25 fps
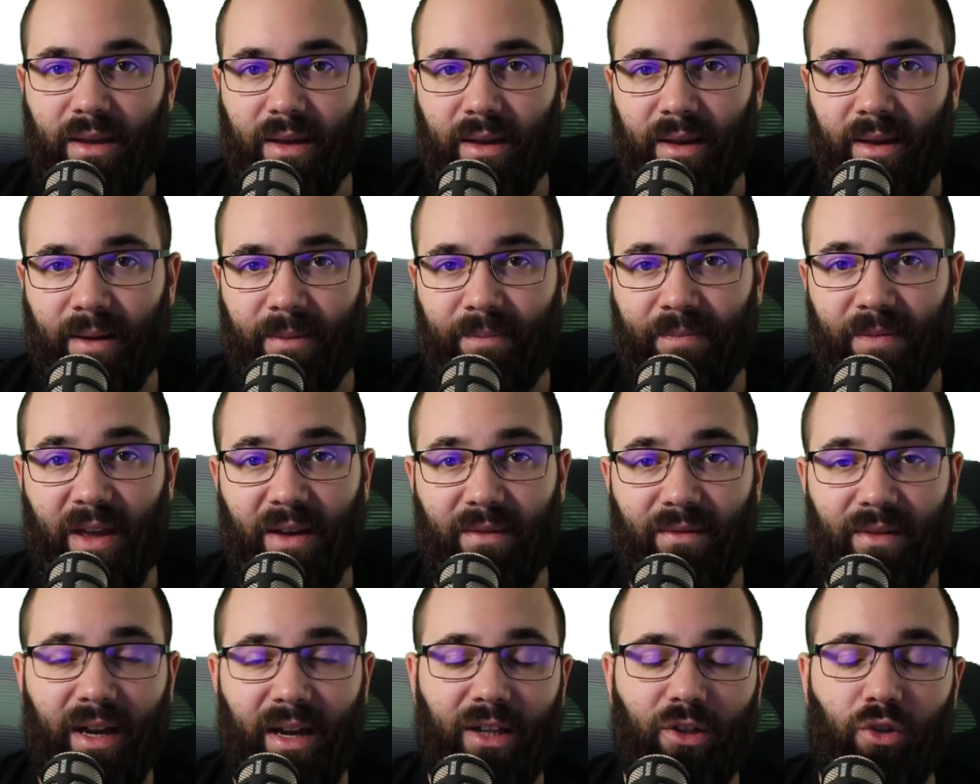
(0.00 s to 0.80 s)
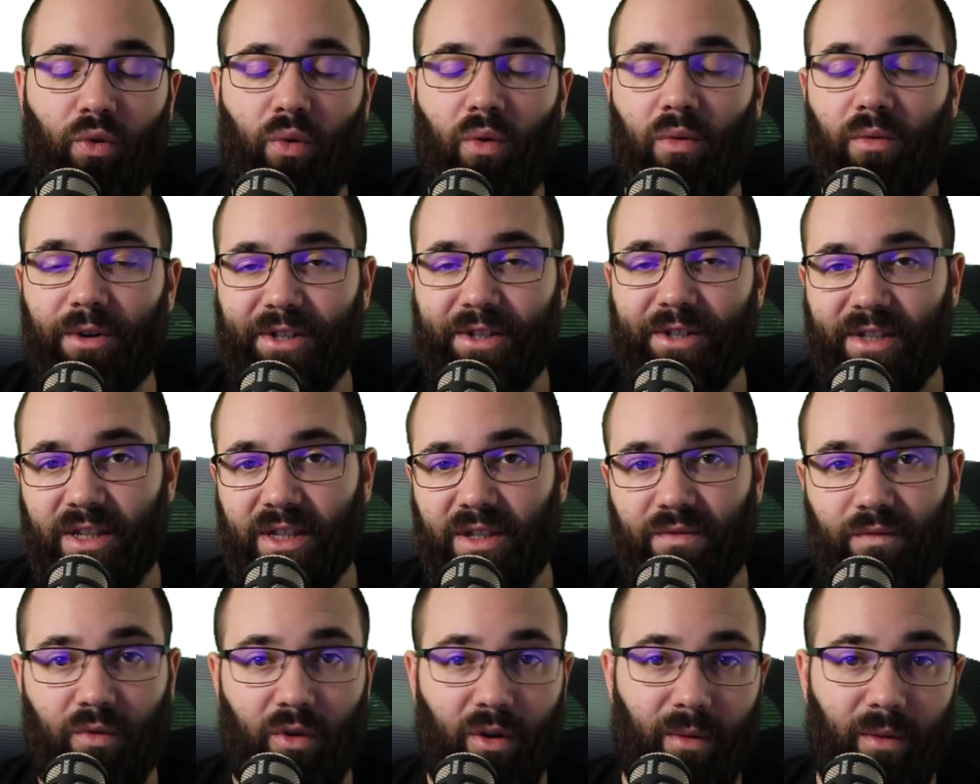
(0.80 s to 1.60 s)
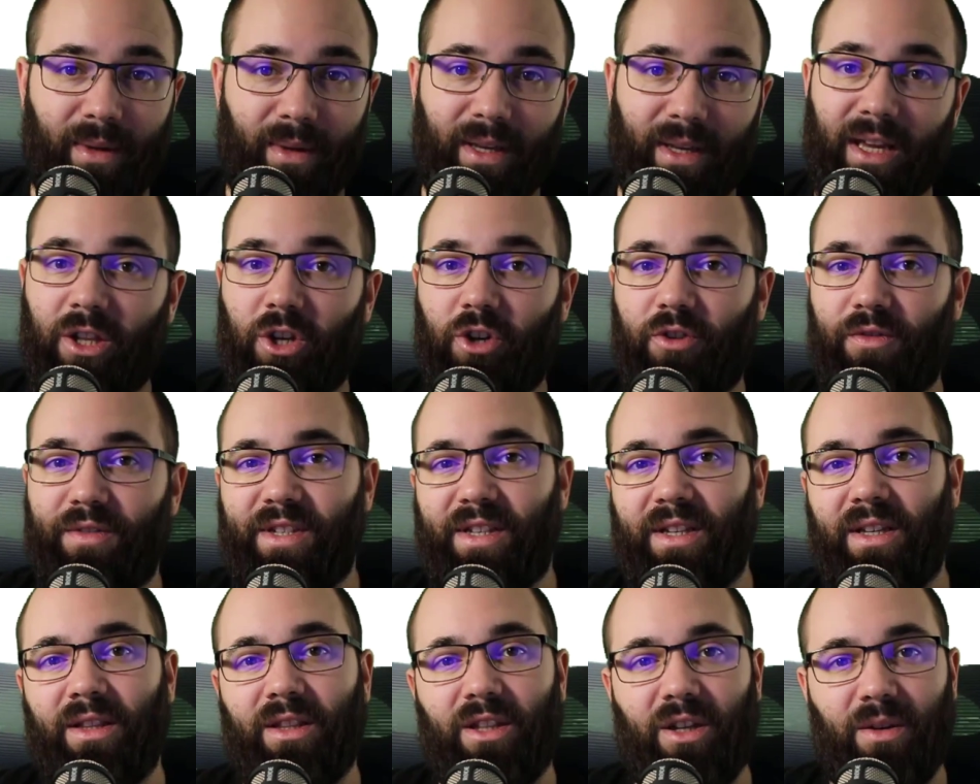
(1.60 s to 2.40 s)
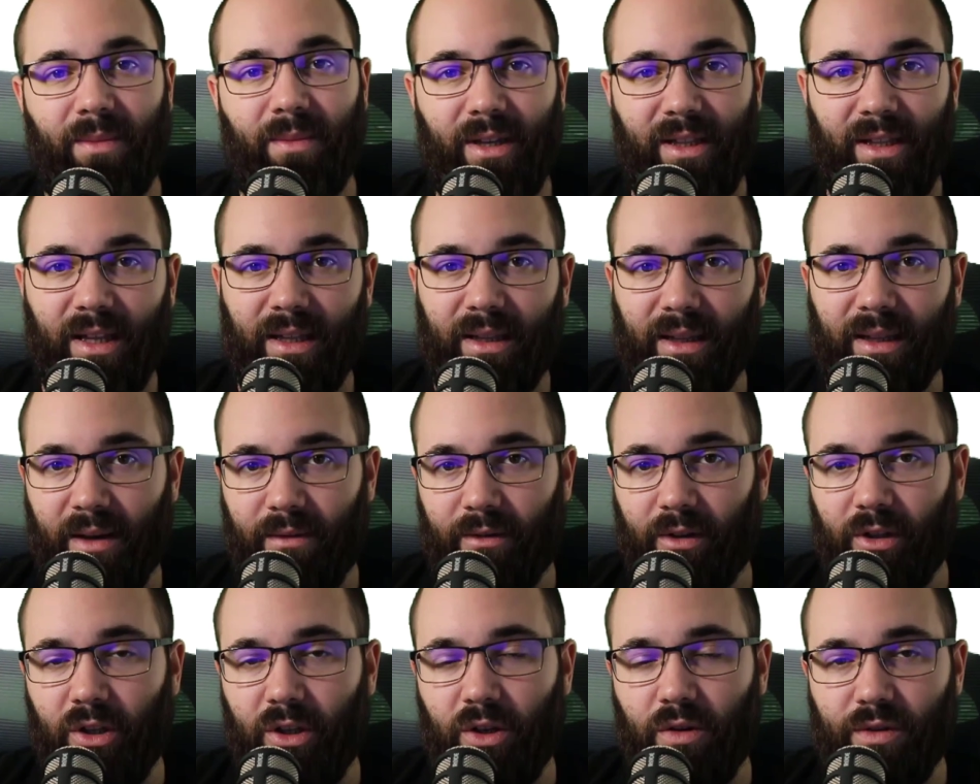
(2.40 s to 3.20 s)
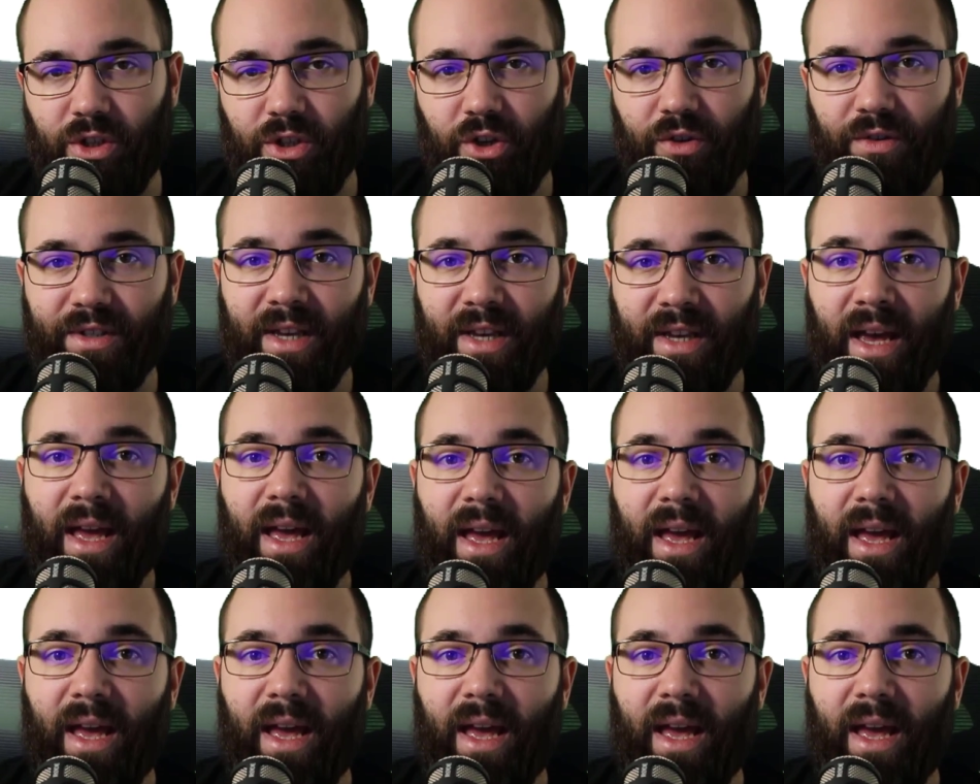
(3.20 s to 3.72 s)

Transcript: I've got courses for beginners, intermediate level users,